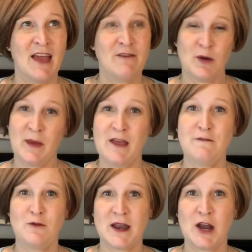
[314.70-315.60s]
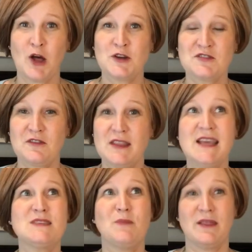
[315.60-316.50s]
if I would pay $40 for
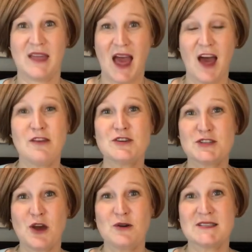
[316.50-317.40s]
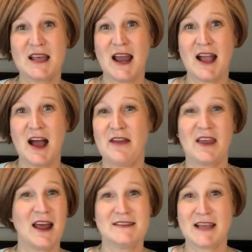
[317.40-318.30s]
these, but the other soaks that I got
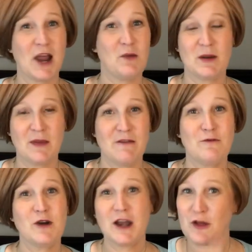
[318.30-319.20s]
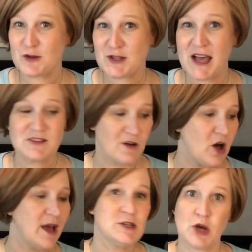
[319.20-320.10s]
that I said I wouldn't pay $40 last
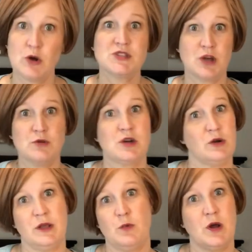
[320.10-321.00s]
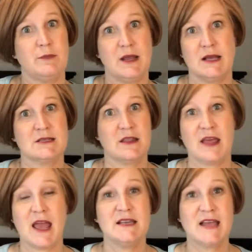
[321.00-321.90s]
fall, I to so totally would because
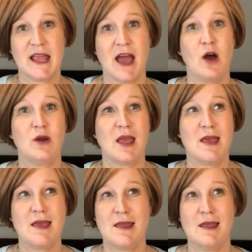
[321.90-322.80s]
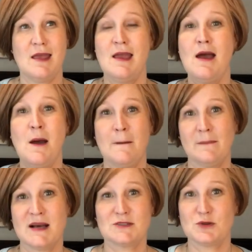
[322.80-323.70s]
they take out any
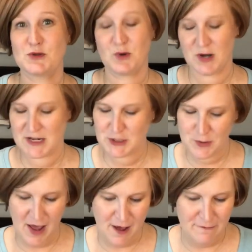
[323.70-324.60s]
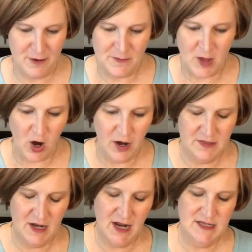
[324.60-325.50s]
muscle soreness you have. All
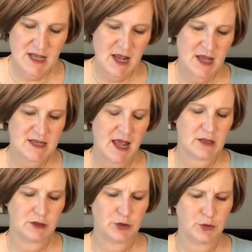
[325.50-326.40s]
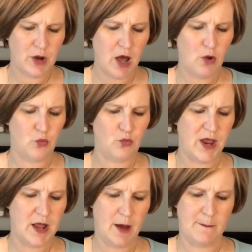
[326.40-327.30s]
right, the next thing is a Luna
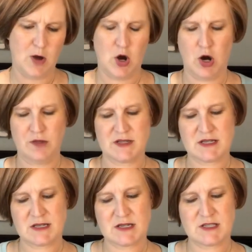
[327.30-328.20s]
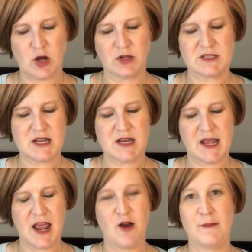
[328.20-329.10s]
Rica bar. This is a salted
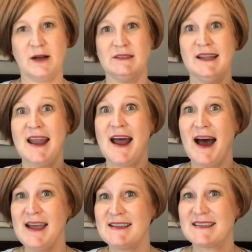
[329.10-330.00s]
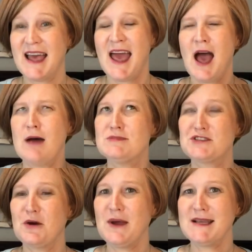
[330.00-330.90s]
caramel nut. I'm
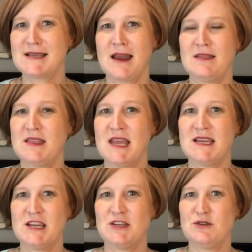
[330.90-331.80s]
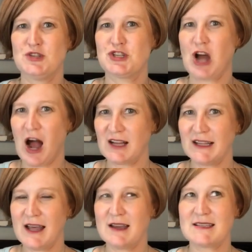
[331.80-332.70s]
so excited that they didn't do
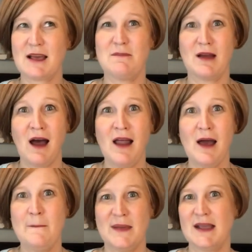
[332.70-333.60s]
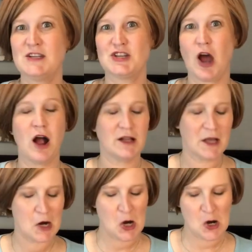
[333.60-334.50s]
chocolate because I'm not a big
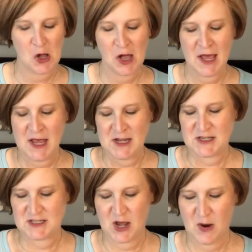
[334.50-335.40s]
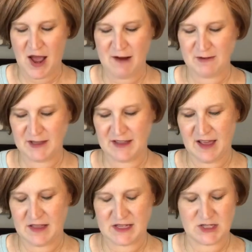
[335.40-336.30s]
chocolate girl. So I really
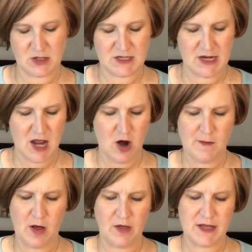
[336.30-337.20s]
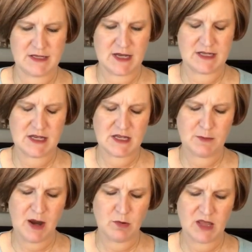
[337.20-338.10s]
like the salted caramel. It says this is
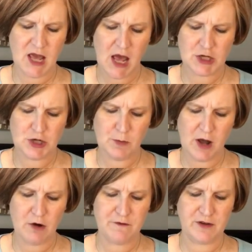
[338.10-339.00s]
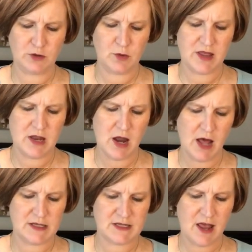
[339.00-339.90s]
made with cashew butter filled with
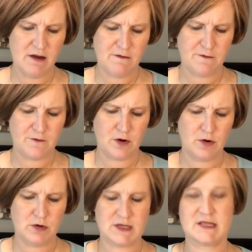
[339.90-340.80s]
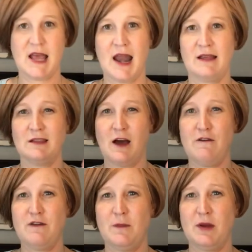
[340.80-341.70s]
nuts and fruits. And I
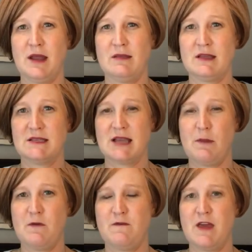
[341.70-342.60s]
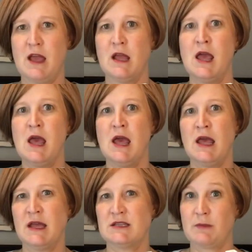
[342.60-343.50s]
love putting this type of thing
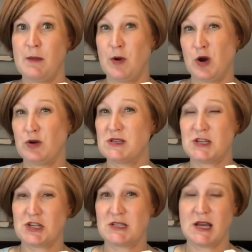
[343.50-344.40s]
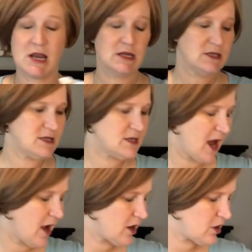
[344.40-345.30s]
into my purse. It's just an easy
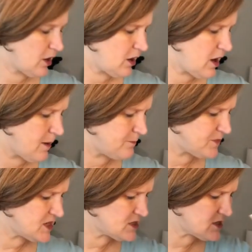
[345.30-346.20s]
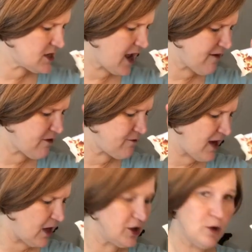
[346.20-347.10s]
snack. Um, this doesn't have a
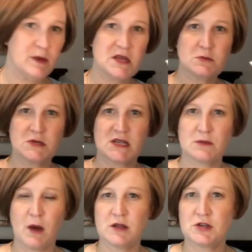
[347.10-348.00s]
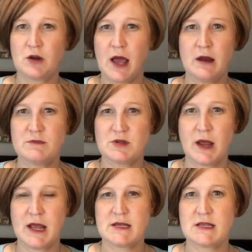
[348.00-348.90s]
value, but this was a sponsored item, so
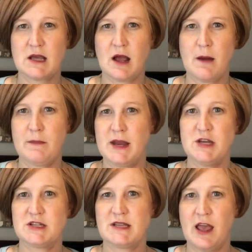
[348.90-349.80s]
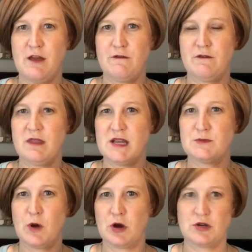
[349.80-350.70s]
I guess the company just gave
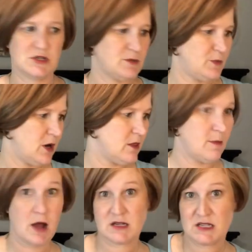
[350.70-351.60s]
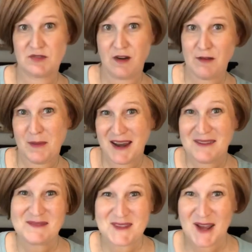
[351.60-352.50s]
these bars to put in the boxes for everybody.
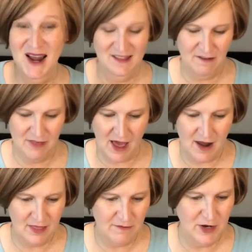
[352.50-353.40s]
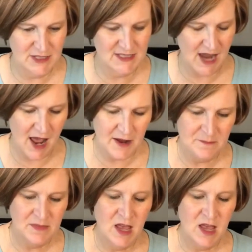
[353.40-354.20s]
So you gotta love that. Love a good snack.